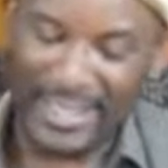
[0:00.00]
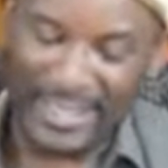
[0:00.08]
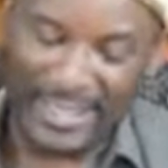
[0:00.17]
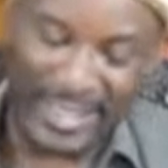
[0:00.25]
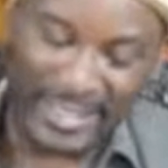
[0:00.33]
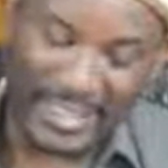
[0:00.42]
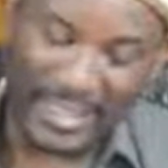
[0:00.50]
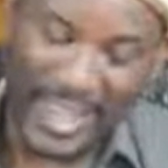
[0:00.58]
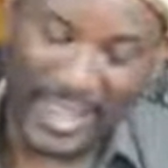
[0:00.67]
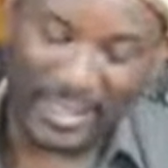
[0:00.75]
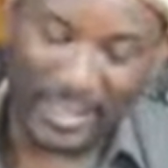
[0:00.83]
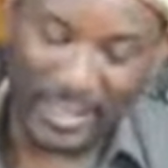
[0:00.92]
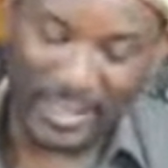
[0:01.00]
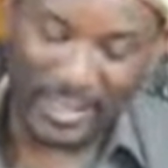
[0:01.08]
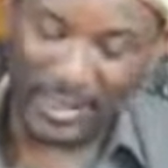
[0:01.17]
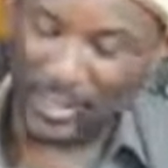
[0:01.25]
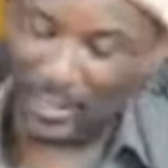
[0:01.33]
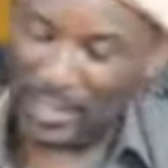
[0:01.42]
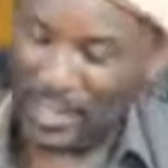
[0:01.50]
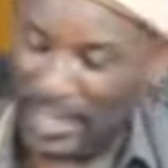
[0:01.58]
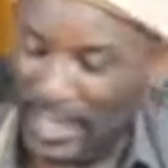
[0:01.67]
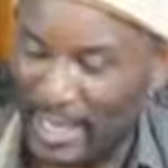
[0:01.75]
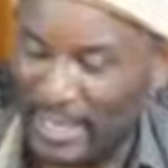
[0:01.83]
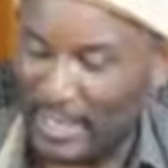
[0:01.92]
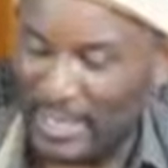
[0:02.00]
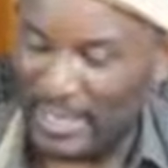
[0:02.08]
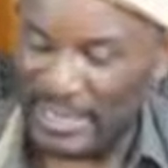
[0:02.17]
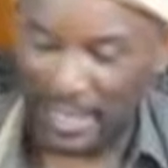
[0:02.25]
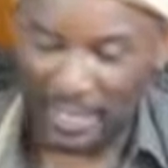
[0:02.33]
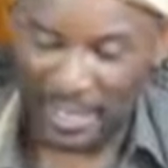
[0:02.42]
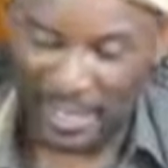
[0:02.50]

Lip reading: there's a title there because I discovered